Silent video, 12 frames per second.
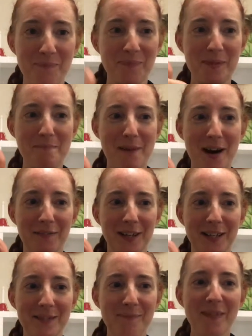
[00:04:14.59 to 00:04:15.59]

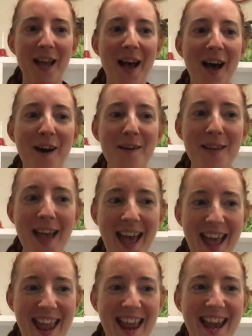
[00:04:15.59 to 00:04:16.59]
Marvellous.
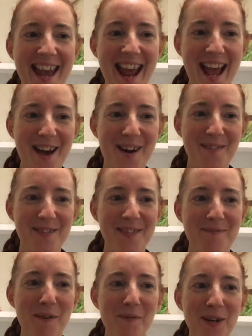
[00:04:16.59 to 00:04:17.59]
Okay, now
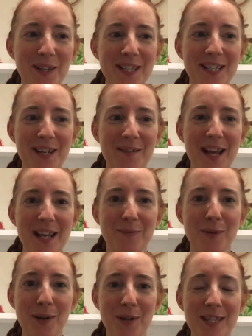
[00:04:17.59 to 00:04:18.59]
what we're going to do is
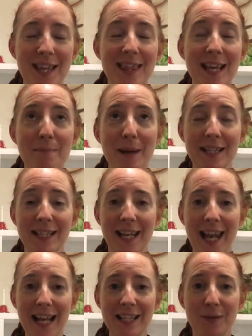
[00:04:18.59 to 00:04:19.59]
we're going to think back to
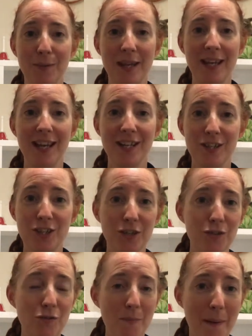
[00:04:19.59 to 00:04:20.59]
last week and
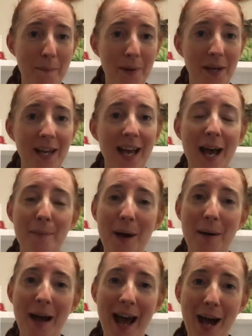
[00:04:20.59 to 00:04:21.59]
just remember
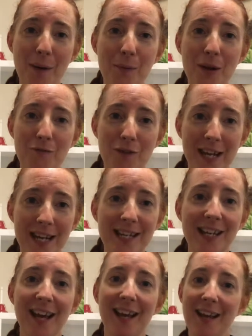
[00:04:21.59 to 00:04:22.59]
about how we read
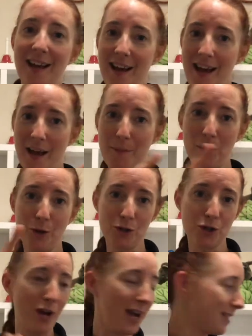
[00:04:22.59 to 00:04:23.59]
or
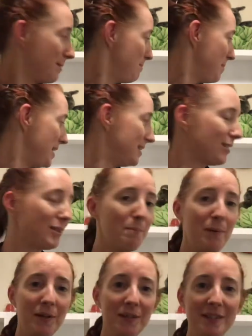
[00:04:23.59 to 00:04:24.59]
track the beat of the
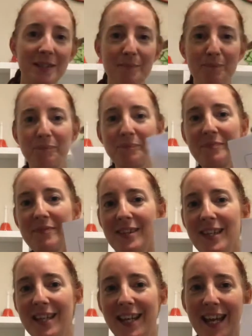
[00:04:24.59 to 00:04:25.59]
pulse.
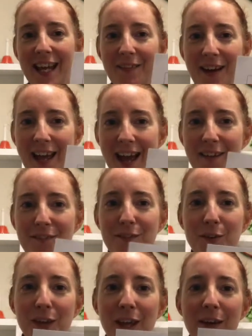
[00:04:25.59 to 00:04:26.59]
And here I have
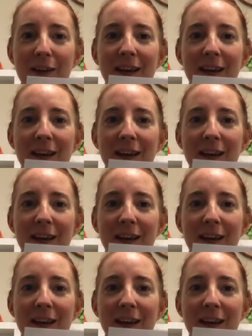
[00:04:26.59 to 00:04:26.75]
for you